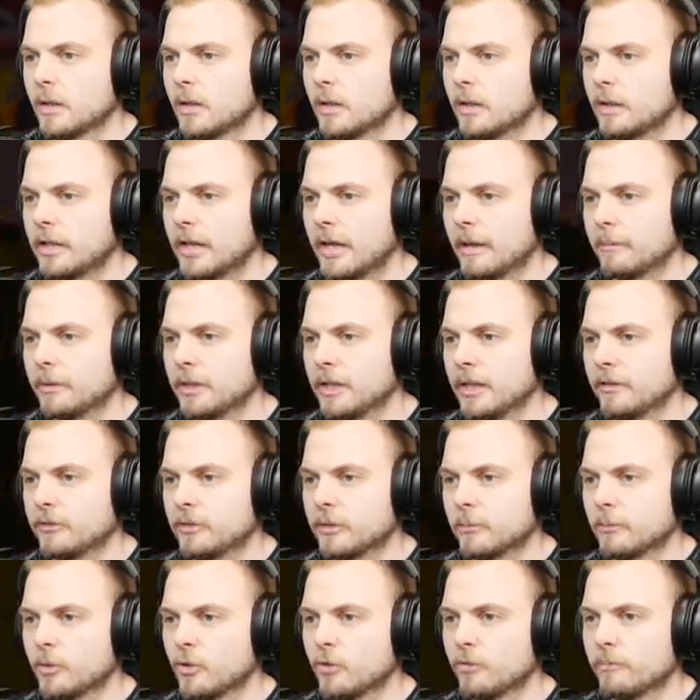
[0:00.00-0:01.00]
Okay, I'm going to have
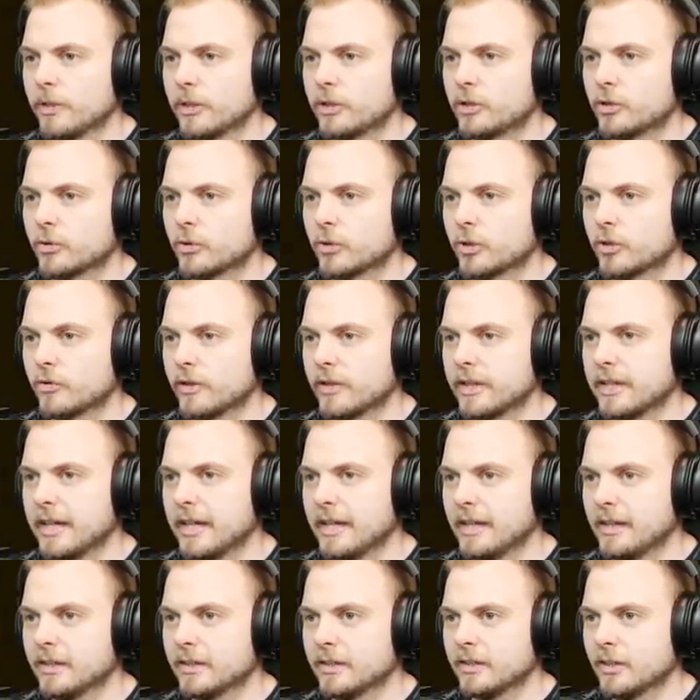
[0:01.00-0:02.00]
to move my truck
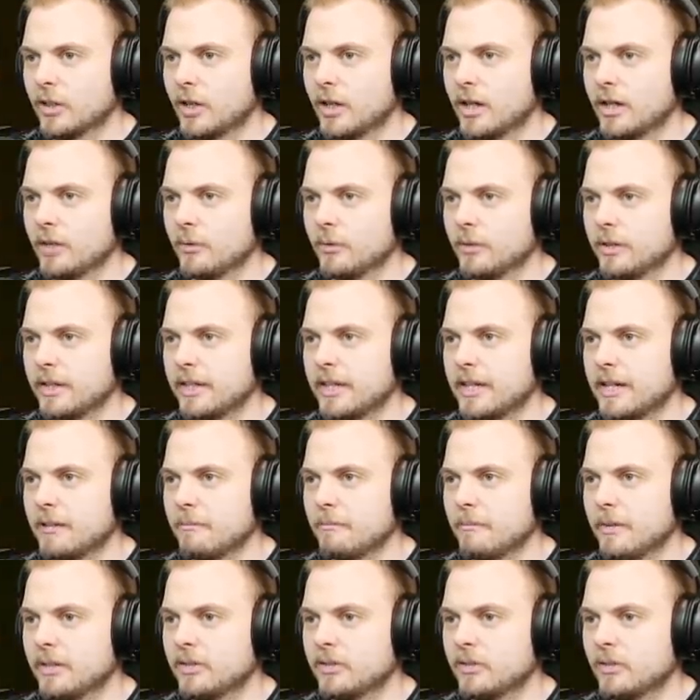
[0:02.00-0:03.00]
regardless. I don't, I don't want to get it
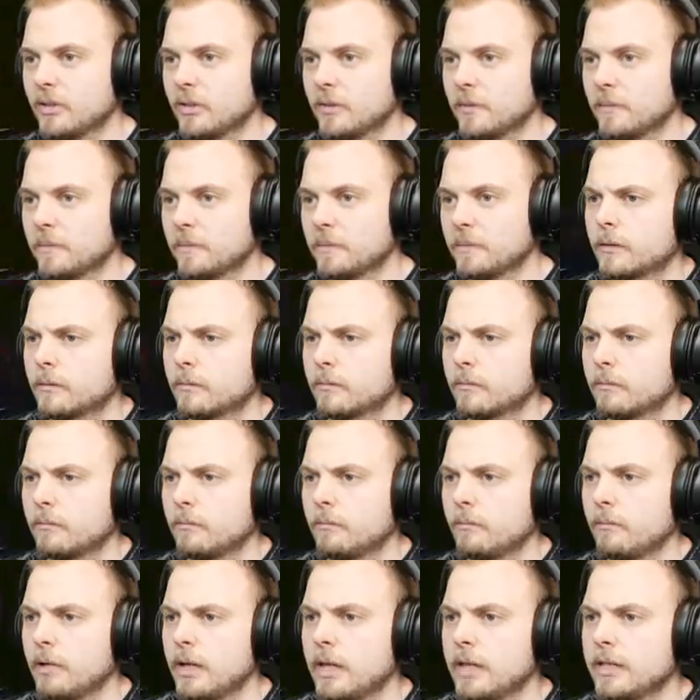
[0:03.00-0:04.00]
messed up.
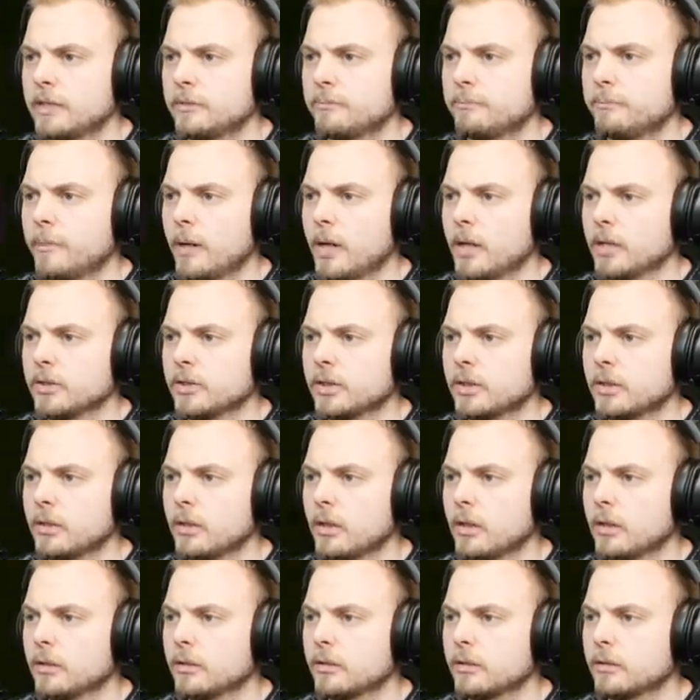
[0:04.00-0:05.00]
Well, it's bots
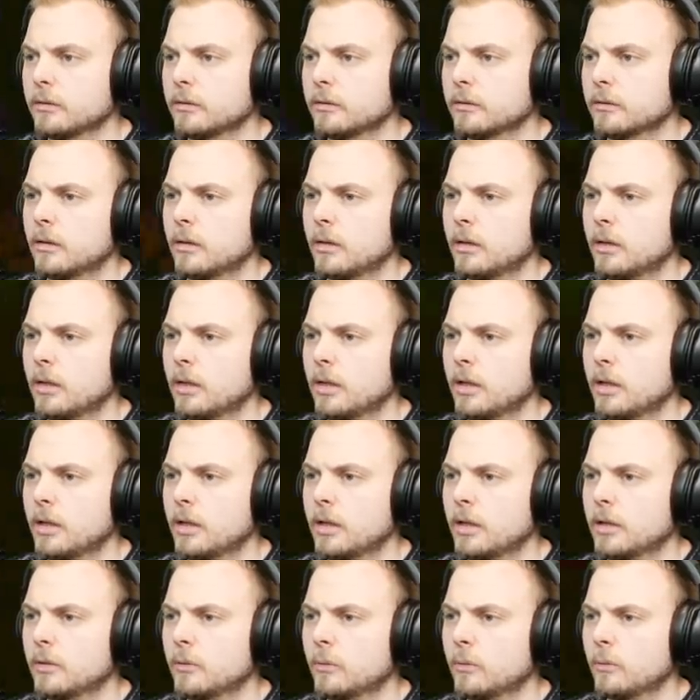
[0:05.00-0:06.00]
o'clock,
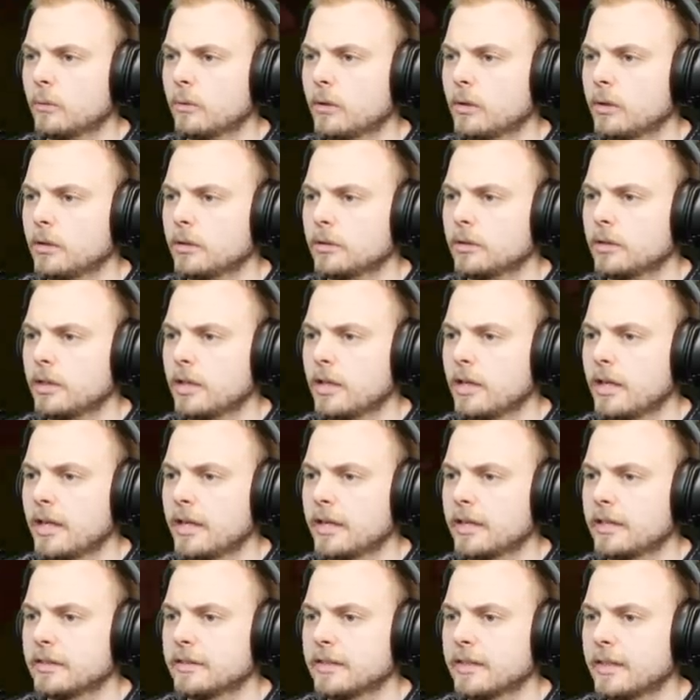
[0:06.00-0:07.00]
and what the
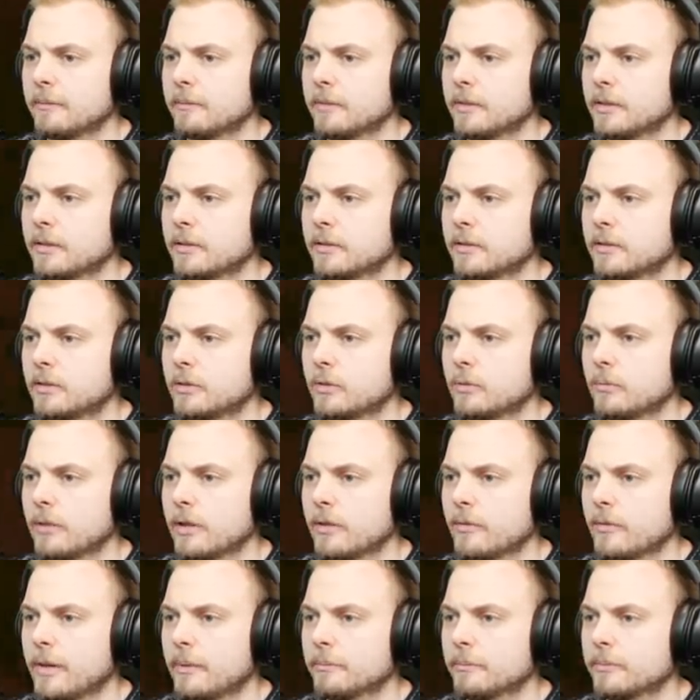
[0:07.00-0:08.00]
heck is happening to
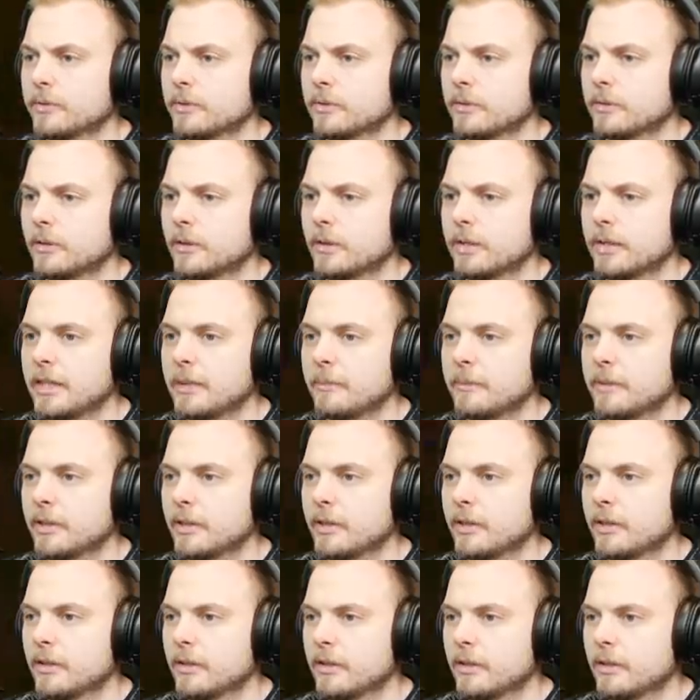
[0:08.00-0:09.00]
my ramps? Okay, there we go.